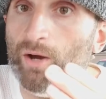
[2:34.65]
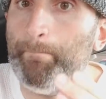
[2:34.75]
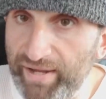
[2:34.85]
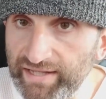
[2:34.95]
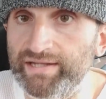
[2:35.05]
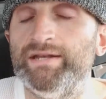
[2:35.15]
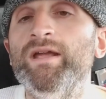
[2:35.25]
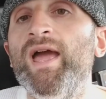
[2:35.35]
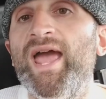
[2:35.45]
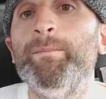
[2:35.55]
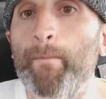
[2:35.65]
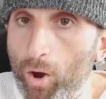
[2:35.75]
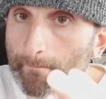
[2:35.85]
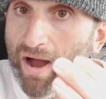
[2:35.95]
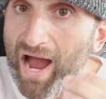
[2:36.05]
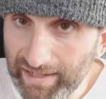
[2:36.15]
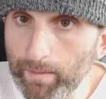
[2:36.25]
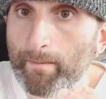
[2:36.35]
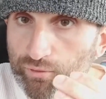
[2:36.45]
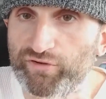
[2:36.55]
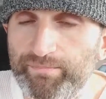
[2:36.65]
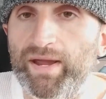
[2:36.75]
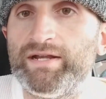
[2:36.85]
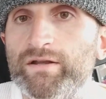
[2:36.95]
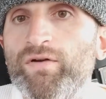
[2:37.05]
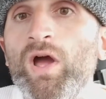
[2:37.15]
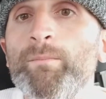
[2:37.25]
opinion and my perspective,